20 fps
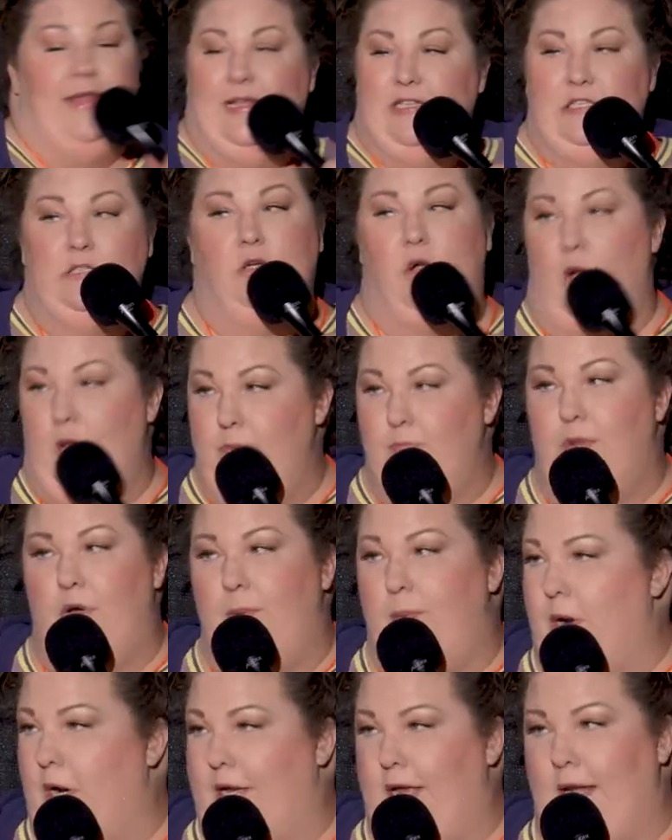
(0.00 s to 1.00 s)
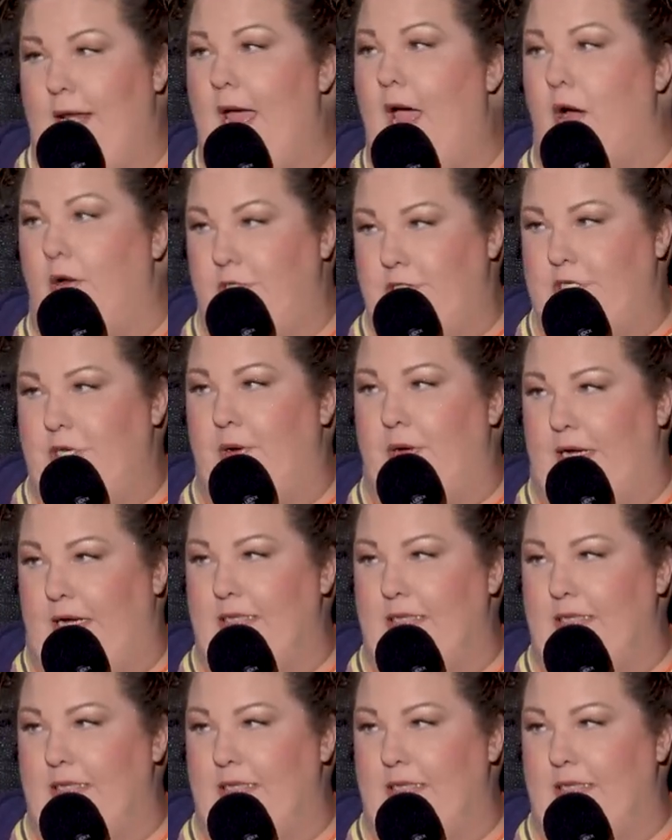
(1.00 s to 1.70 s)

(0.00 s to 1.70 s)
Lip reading: Go ahead and bookmark it now. Do it,